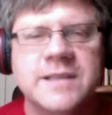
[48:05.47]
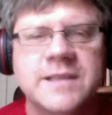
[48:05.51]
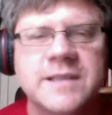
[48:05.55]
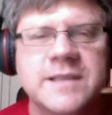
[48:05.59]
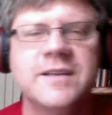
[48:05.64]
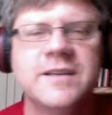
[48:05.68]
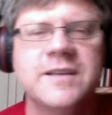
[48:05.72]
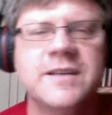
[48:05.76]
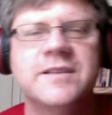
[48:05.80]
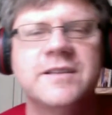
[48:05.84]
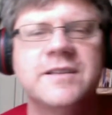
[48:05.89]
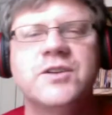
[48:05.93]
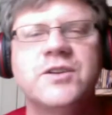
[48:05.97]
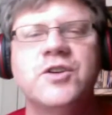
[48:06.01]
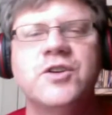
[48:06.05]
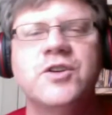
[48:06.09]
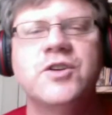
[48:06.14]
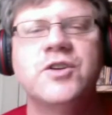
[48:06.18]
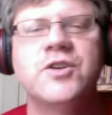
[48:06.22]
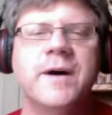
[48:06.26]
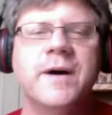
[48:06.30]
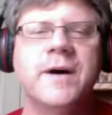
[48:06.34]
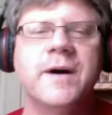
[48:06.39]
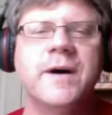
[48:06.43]
Here's the
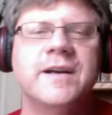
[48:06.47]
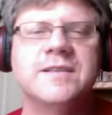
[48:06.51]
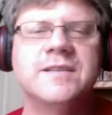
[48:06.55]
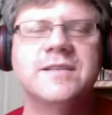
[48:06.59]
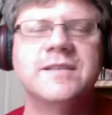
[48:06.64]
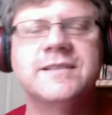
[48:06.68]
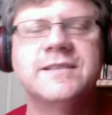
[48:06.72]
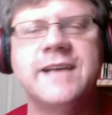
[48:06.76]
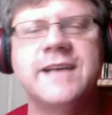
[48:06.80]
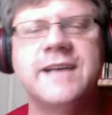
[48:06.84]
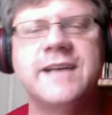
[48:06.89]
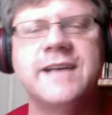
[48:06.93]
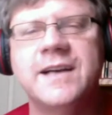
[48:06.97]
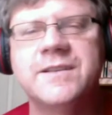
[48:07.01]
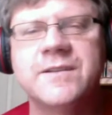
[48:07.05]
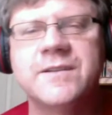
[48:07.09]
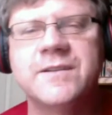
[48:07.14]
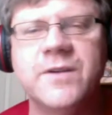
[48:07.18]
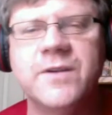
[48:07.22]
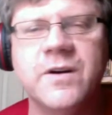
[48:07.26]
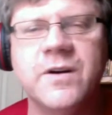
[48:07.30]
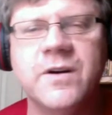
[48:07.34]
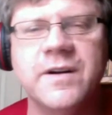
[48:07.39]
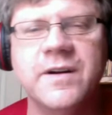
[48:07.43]
tuba, here's a
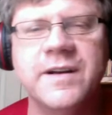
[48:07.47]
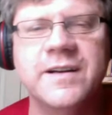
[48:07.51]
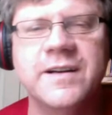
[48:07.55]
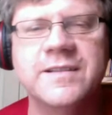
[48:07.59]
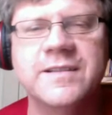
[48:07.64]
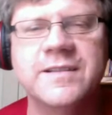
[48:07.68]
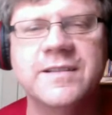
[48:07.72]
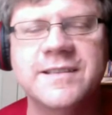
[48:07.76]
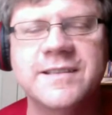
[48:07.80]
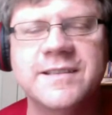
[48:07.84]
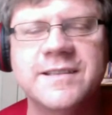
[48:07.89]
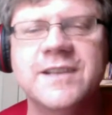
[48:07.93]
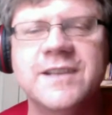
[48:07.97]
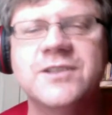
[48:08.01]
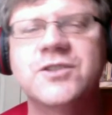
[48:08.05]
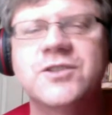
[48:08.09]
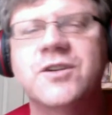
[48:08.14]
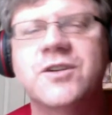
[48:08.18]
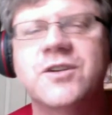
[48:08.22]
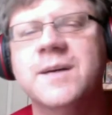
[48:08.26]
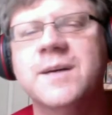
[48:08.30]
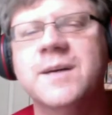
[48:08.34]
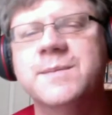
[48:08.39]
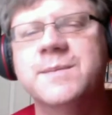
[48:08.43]
saxophone, here's a set of
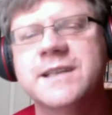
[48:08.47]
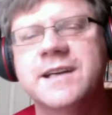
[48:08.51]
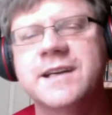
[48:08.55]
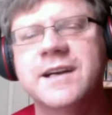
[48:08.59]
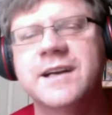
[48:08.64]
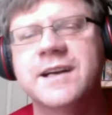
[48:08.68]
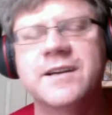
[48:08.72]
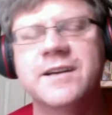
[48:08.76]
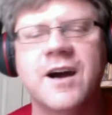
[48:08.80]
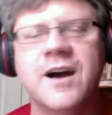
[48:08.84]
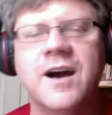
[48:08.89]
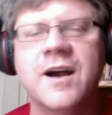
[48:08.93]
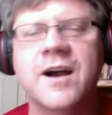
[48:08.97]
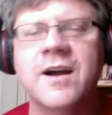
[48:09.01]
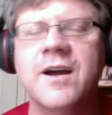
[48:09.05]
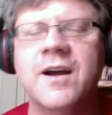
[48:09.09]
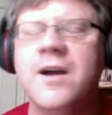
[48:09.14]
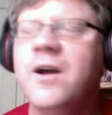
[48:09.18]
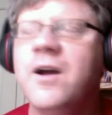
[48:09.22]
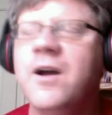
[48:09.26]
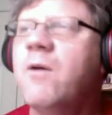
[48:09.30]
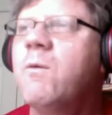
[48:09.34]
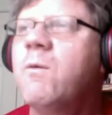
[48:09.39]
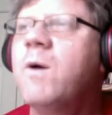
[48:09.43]
drums and guitar.
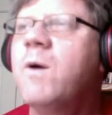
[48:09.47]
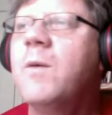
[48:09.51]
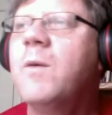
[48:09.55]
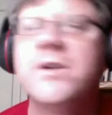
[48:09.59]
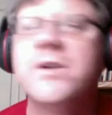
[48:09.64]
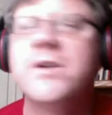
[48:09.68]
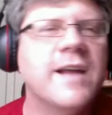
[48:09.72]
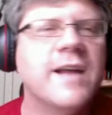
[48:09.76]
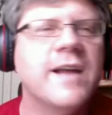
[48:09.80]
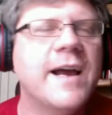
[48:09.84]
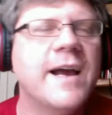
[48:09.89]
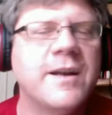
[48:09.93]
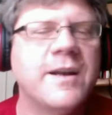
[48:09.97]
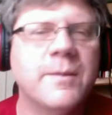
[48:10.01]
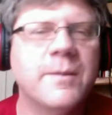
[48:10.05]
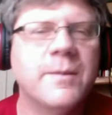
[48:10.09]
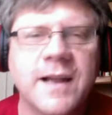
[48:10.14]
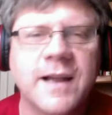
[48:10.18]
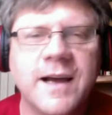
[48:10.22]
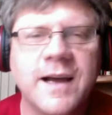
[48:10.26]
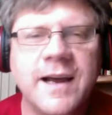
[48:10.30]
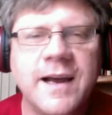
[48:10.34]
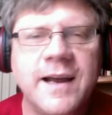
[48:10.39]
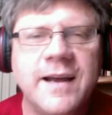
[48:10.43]
What would you like to
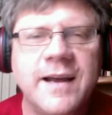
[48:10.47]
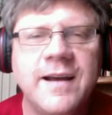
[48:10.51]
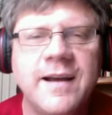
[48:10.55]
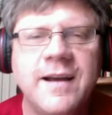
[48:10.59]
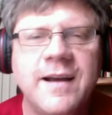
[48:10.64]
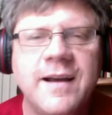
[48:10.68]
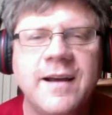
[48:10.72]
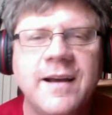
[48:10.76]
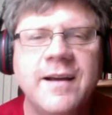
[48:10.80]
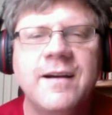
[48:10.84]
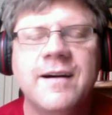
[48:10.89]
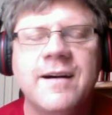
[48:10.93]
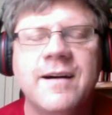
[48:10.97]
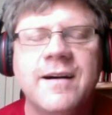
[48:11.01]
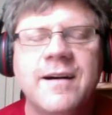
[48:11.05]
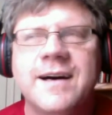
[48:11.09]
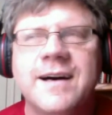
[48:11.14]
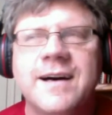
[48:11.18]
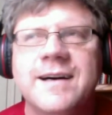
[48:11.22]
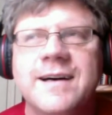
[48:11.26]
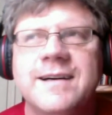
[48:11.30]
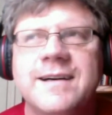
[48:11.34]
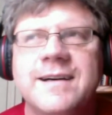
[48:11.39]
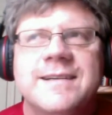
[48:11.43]
play?
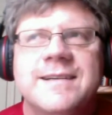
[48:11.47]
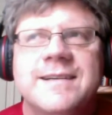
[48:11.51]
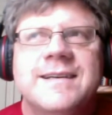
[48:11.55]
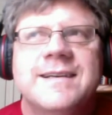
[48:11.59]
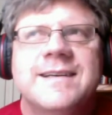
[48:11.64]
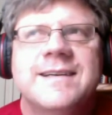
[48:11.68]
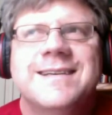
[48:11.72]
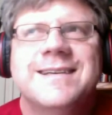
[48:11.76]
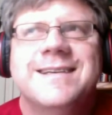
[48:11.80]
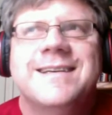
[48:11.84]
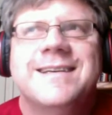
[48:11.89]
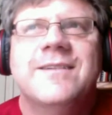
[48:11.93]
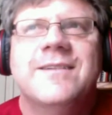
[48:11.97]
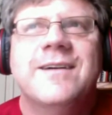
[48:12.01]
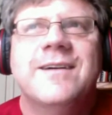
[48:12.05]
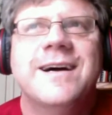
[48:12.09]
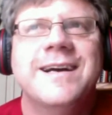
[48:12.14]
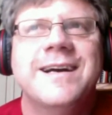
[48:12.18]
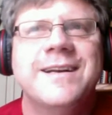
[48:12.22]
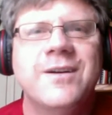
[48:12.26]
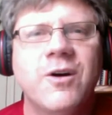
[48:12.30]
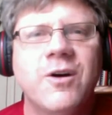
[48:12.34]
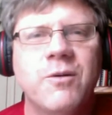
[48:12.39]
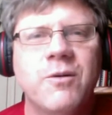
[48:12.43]
I
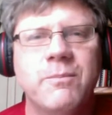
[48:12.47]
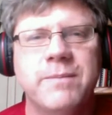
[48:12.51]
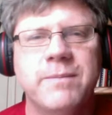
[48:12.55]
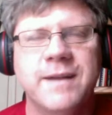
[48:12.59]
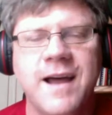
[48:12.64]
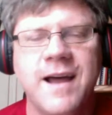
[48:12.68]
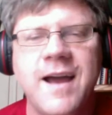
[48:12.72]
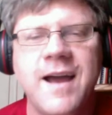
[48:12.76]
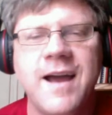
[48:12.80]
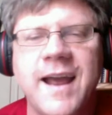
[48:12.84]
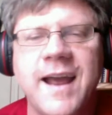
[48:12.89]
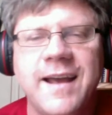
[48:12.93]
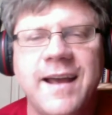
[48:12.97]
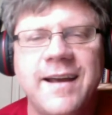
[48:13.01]
don't play.